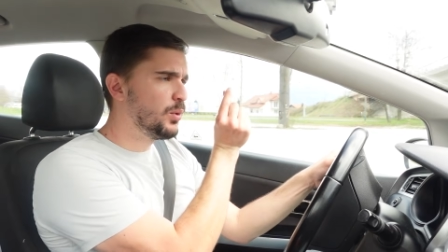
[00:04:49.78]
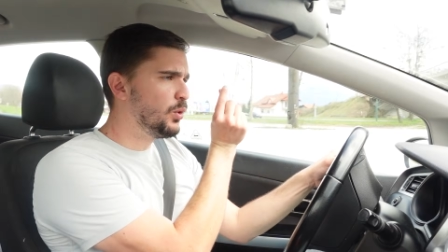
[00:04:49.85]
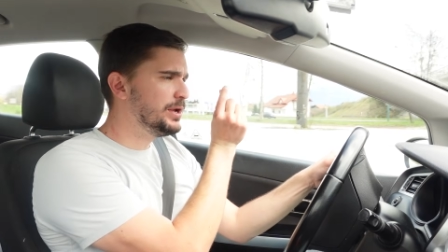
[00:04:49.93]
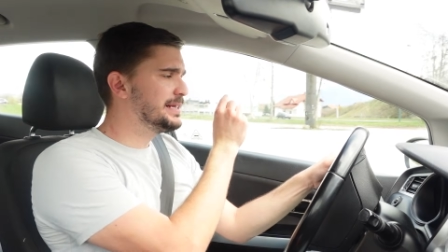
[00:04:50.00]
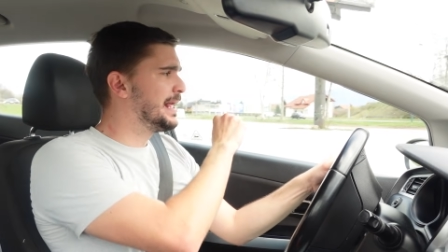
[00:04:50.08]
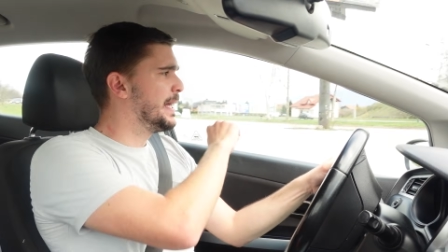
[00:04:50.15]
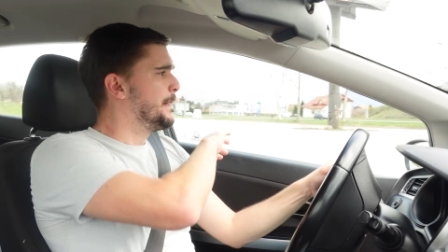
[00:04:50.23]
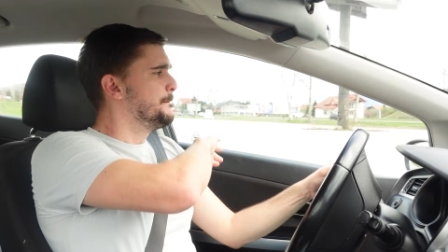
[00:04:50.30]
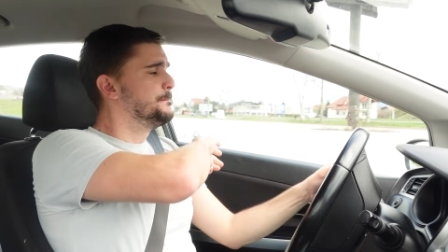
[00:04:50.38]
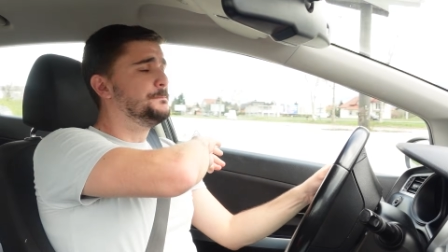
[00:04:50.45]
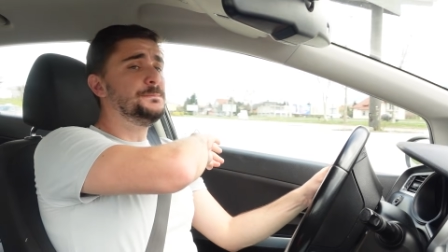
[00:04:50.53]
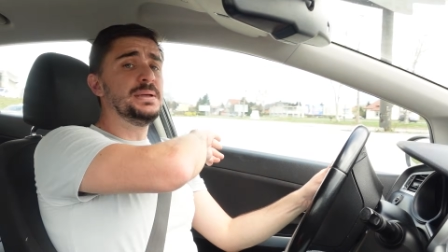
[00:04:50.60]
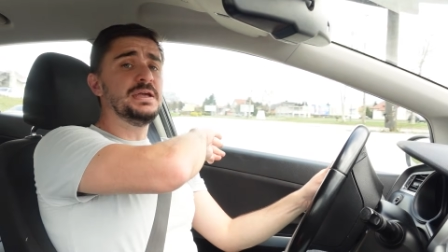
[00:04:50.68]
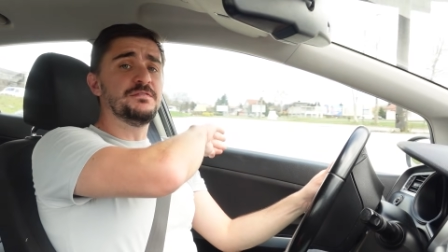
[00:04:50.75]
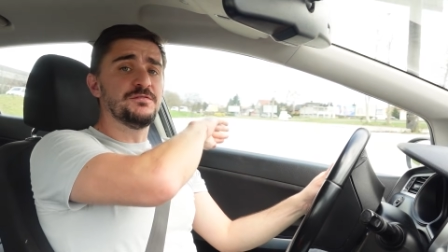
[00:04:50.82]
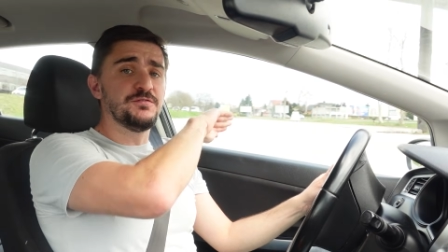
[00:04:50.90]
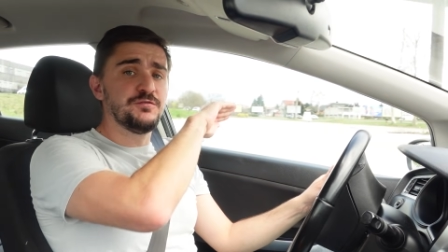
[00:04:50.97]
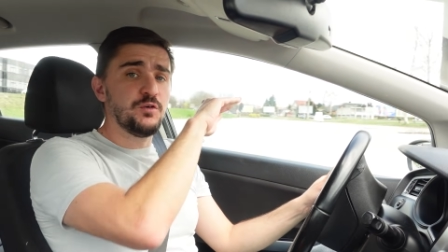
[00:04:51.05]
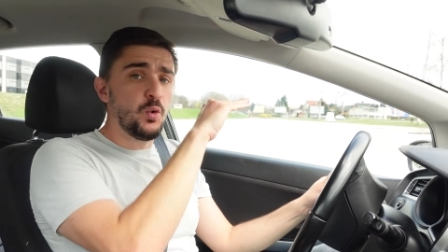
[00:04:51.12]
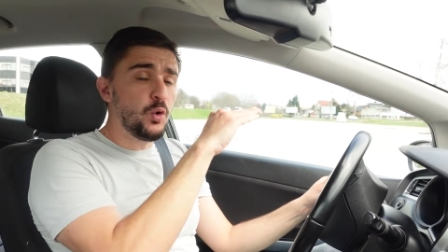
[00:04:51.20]
point
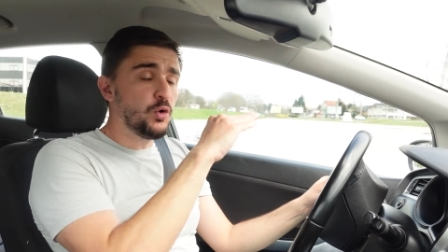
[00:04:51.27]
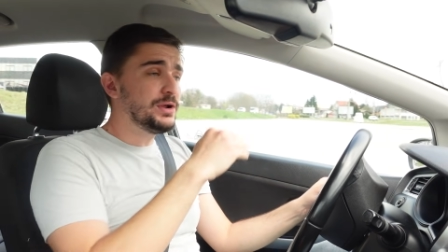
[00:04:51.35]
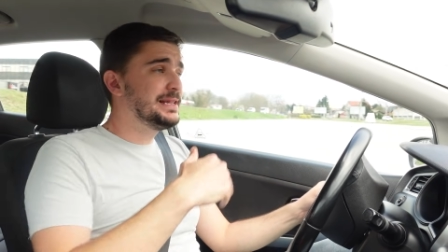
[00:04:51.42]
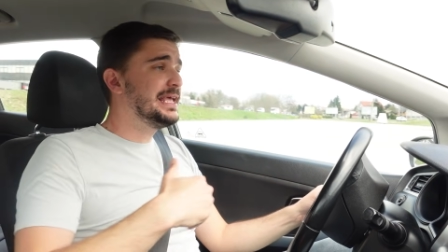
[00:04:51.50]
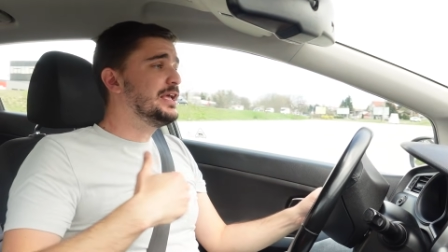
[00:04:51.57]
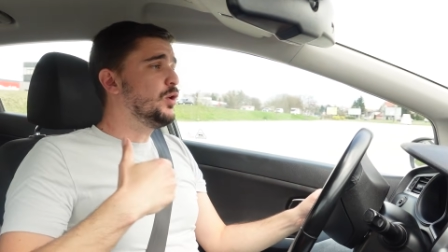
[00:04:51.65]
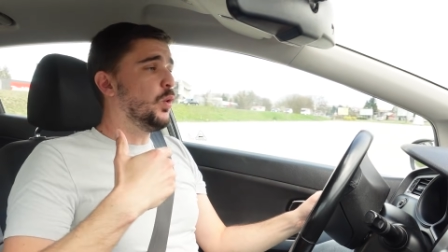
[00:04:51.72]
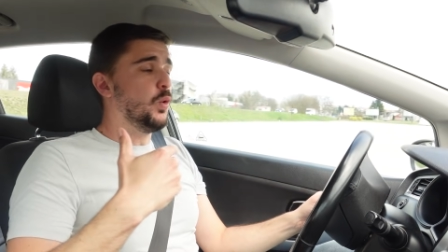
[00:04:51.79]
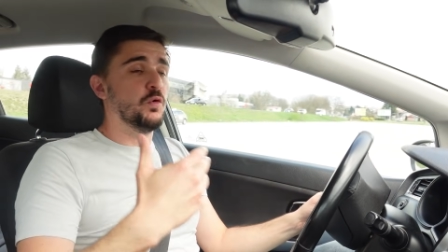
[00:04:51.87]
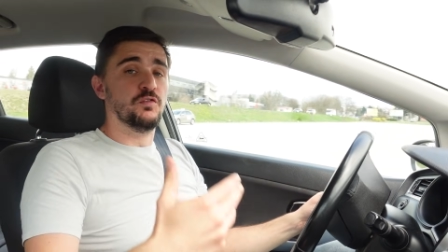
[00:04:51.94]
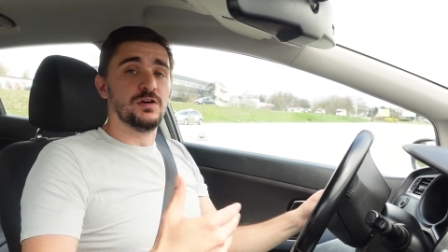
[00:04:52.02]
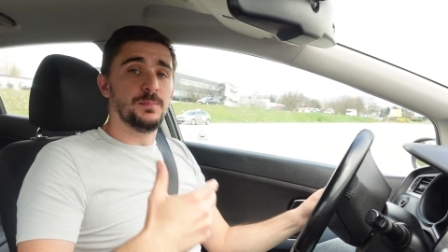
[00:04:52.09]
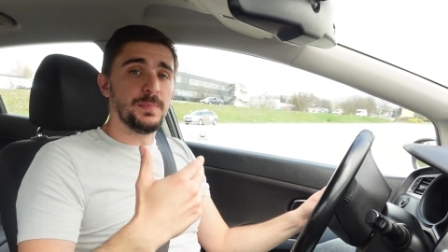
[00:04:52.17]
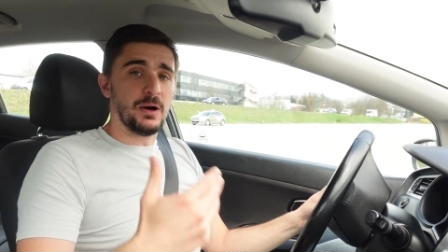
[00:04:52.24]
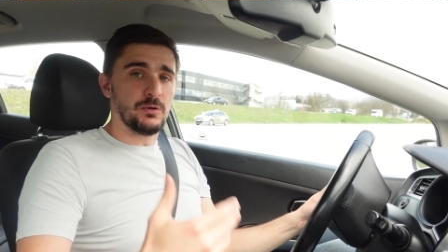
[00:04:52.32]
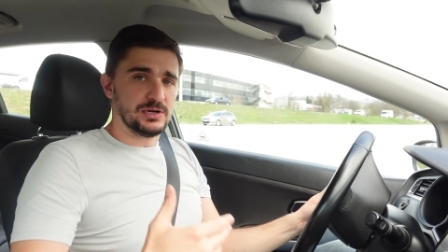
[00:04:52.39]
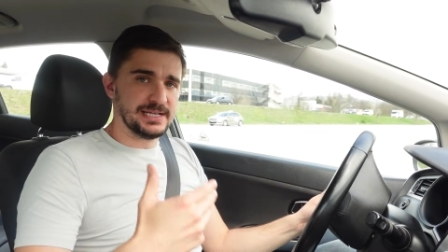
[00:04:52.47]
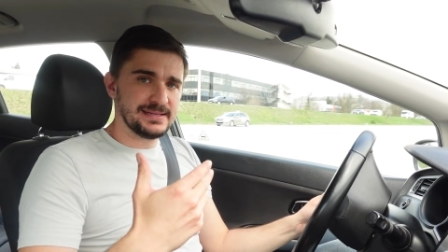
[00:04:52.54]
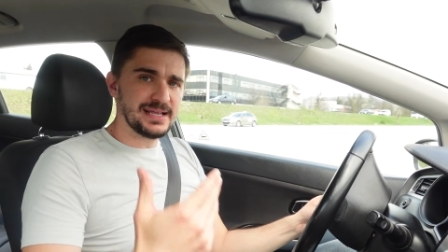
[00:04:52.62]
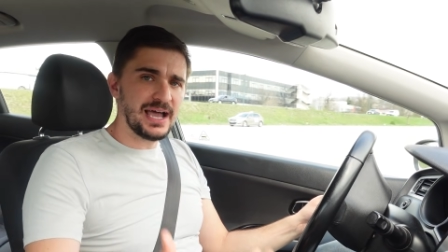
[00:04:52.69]
before they overpower
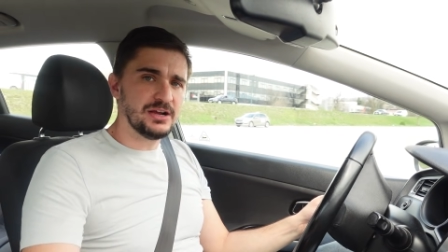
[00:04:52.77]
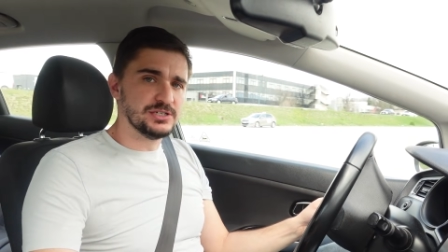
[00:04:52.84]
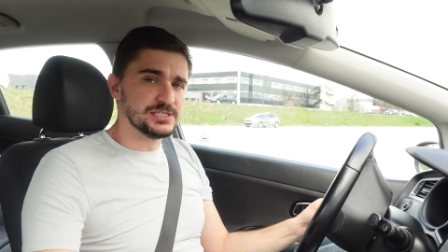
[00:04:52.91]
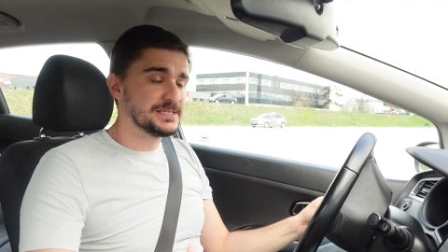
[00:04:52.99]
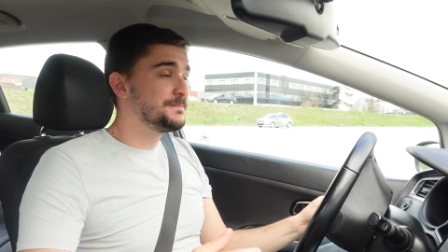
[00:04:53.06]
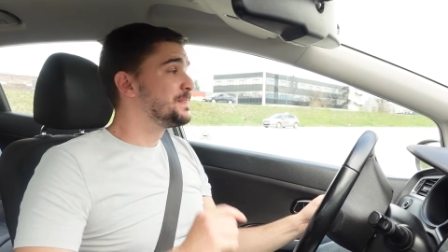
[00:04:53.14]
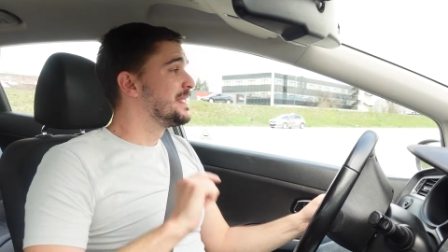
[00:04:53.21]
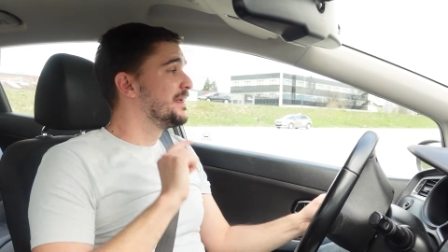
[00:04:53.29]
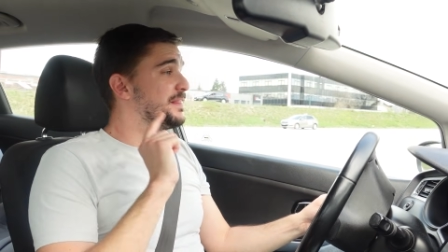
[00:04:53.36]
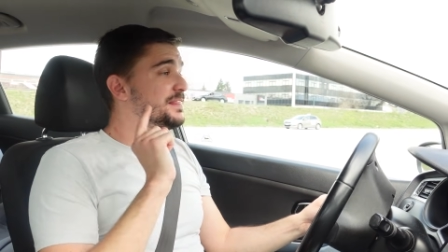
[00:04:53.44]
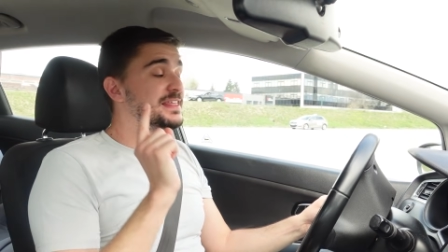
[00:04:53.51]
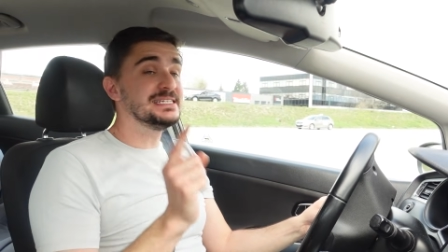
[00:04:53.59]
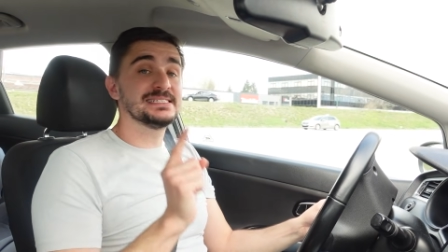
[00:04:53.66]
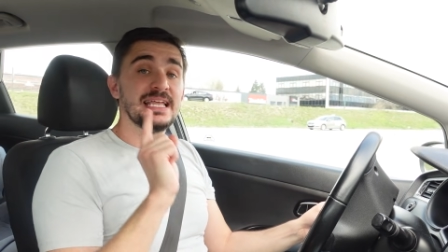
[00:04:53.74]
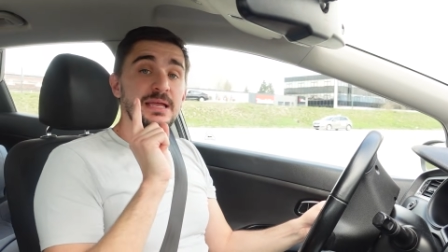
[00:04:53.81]
the tires. This